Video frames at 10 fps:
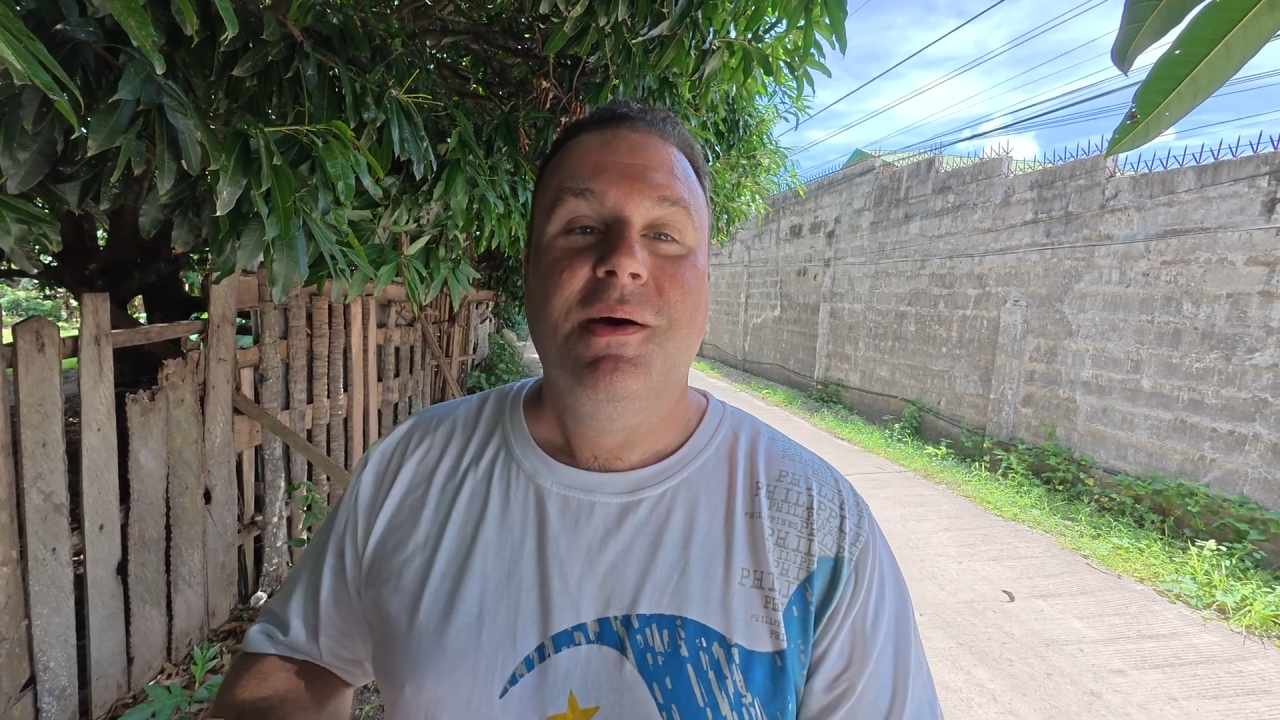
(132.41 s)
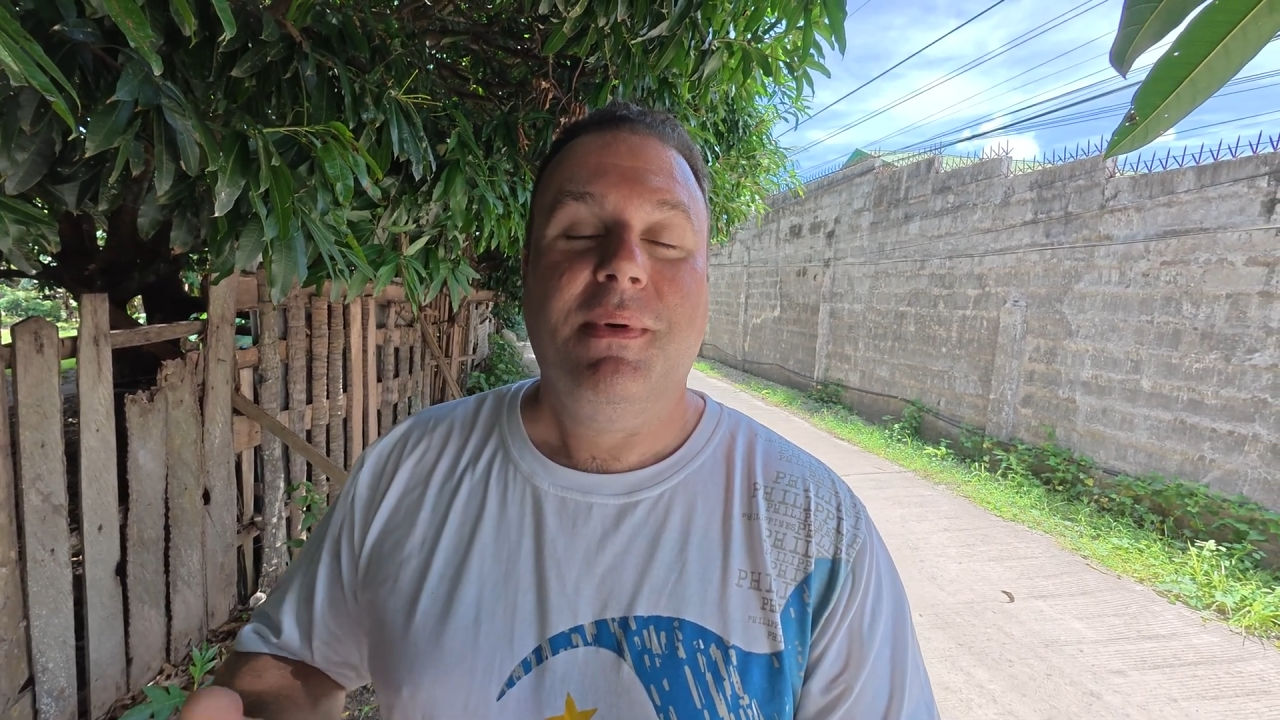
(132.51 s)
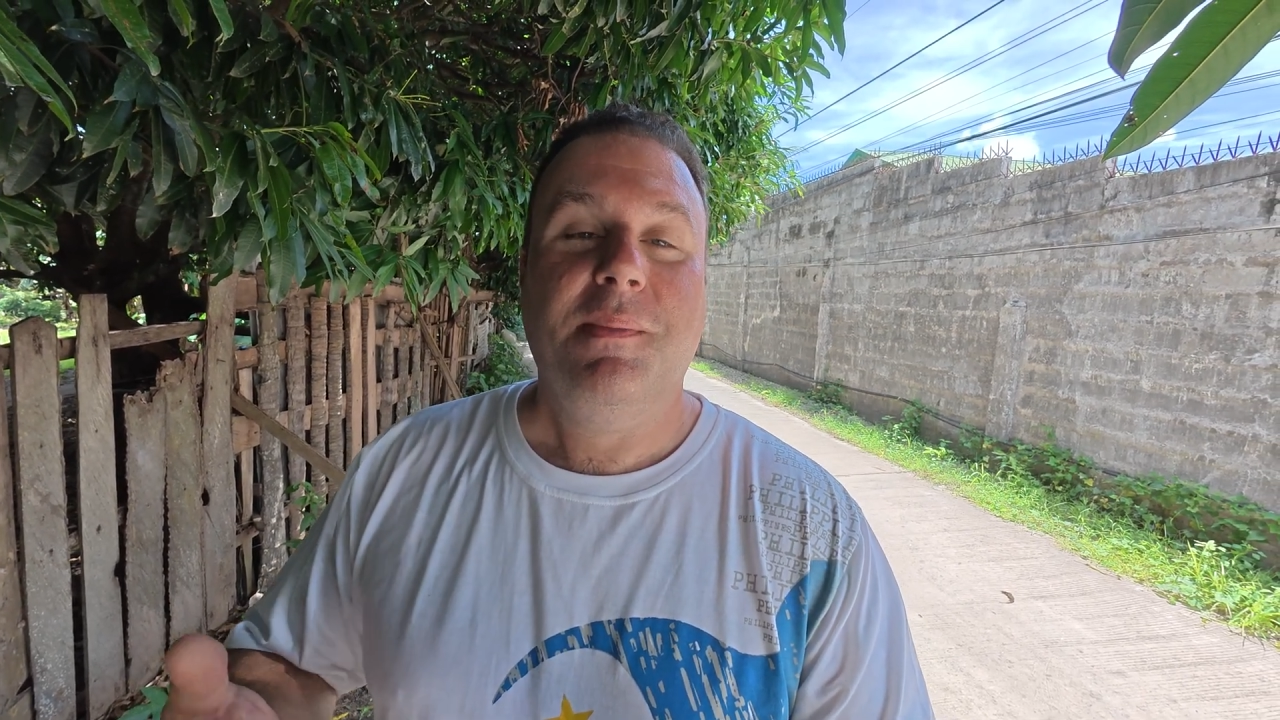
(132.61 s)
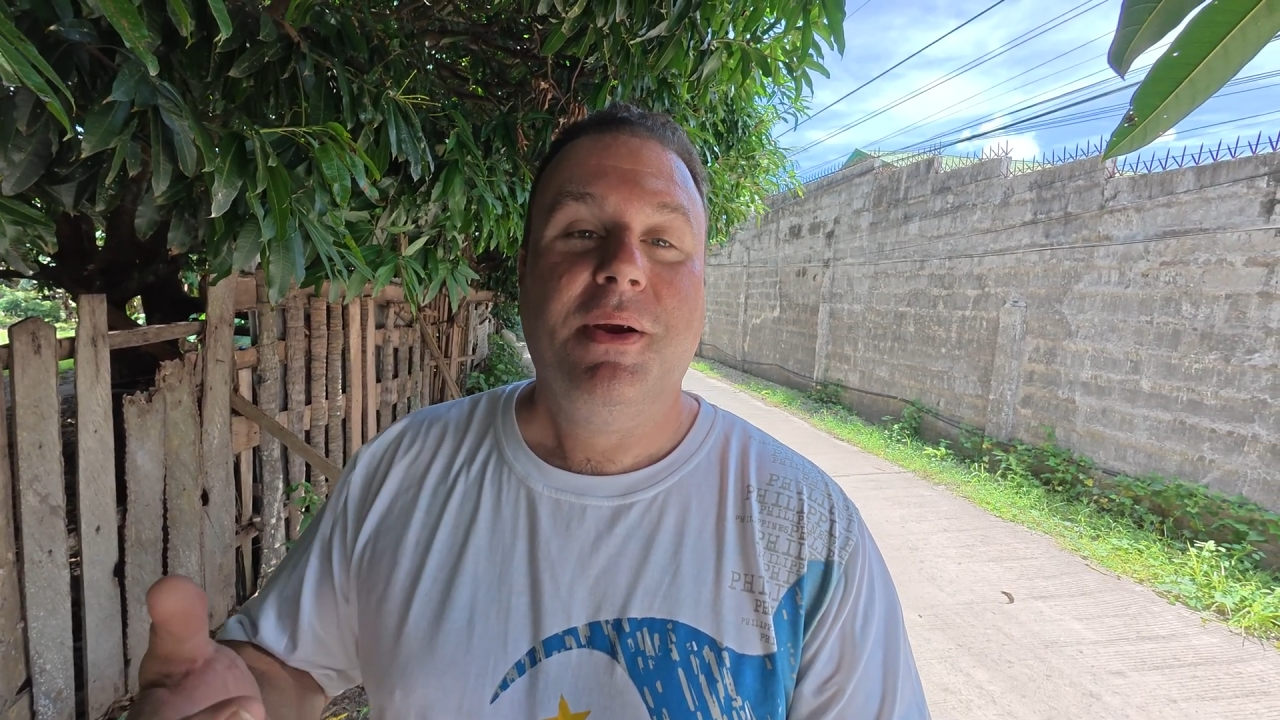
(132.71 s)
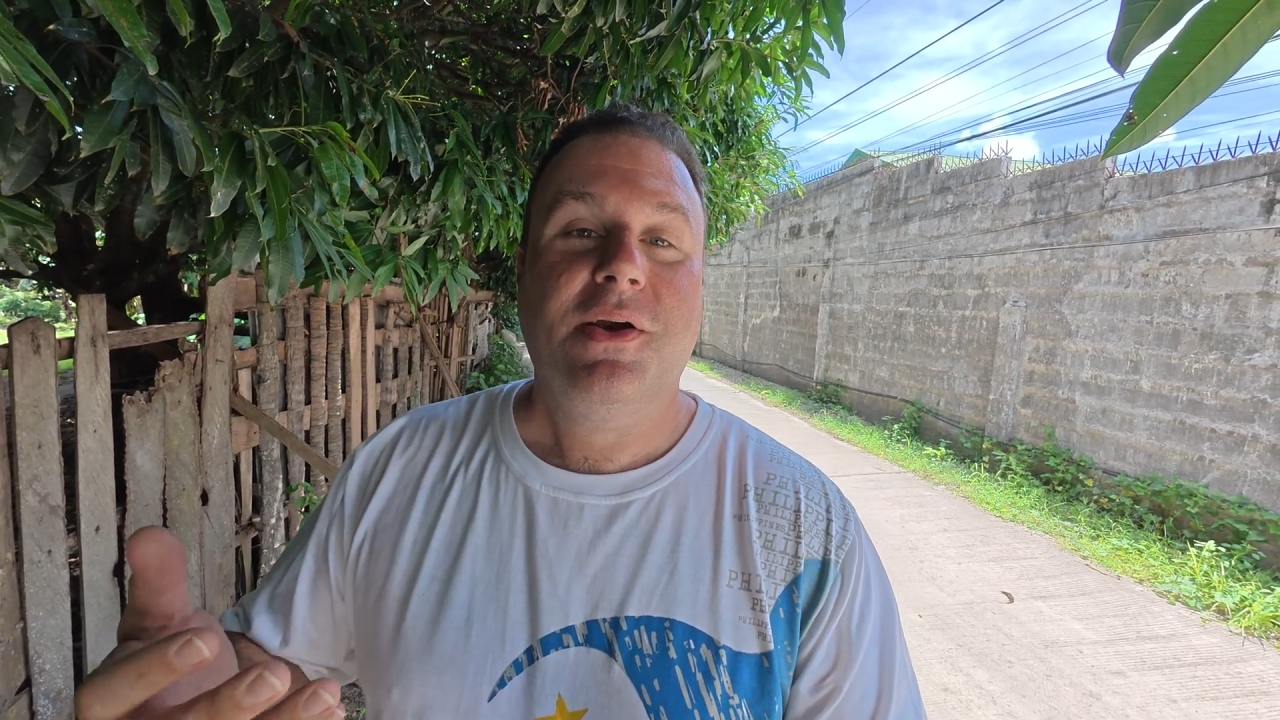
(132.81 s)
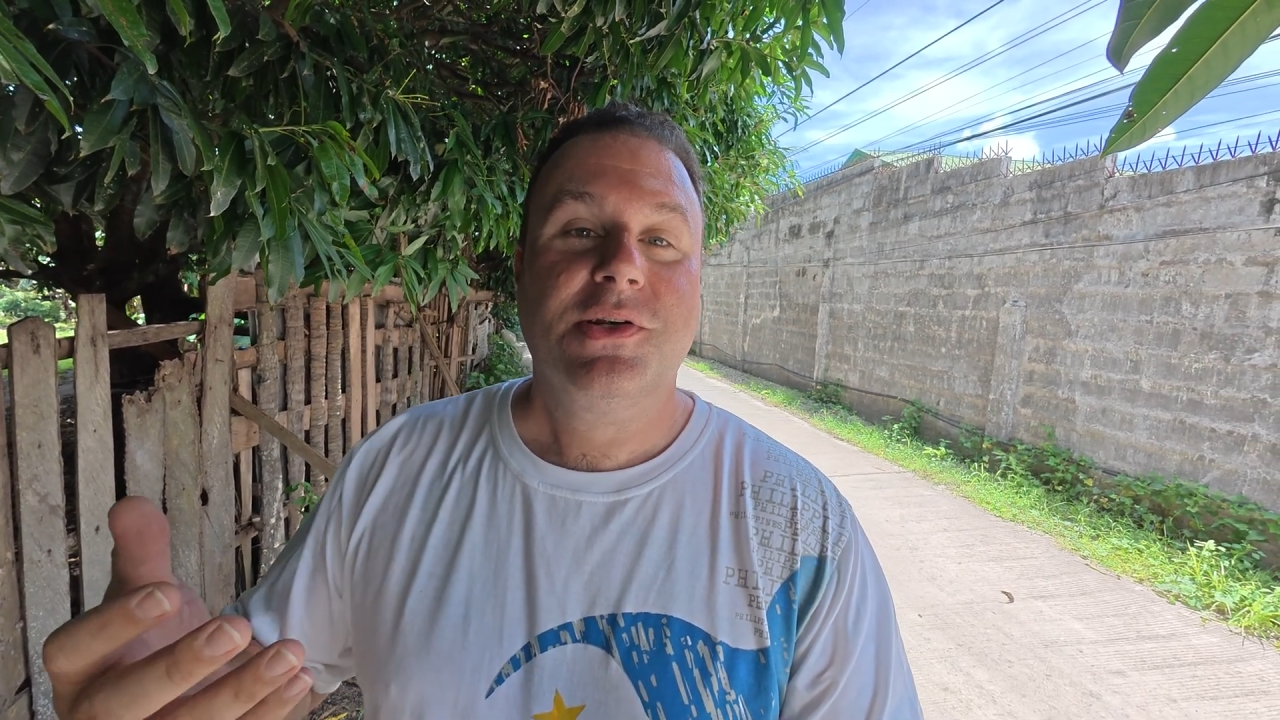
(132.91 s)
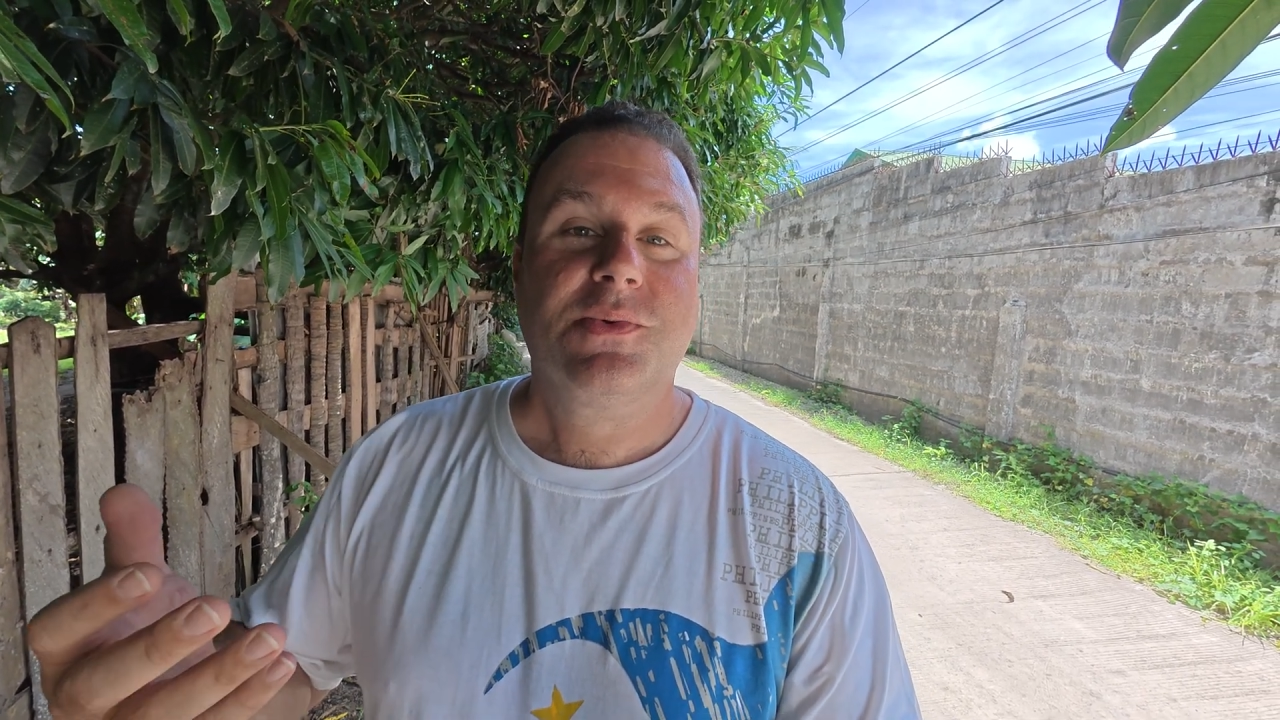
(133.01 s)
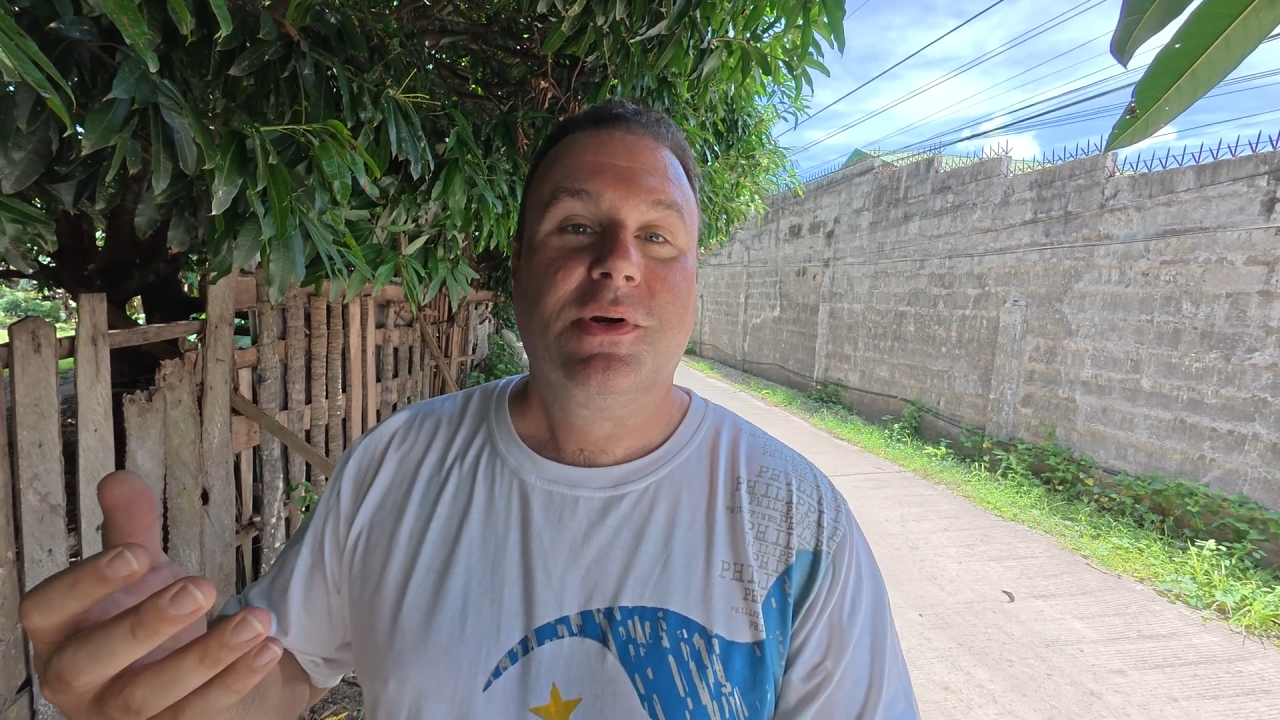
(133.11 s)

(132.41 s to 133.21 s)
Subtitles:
my parents were